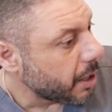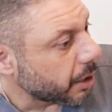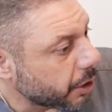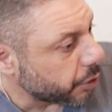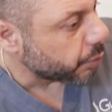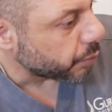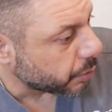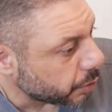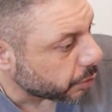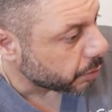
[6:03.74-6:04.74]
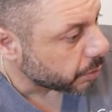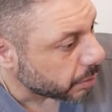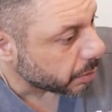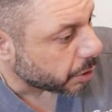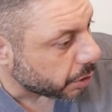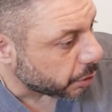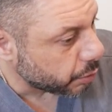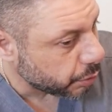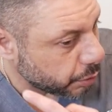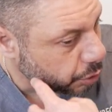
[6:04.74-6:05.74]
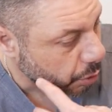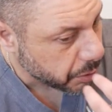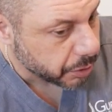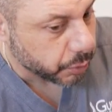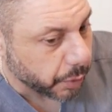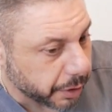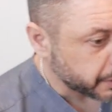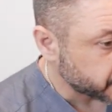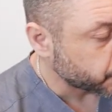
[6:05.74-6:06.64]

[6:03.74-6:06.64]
Can you show us where it's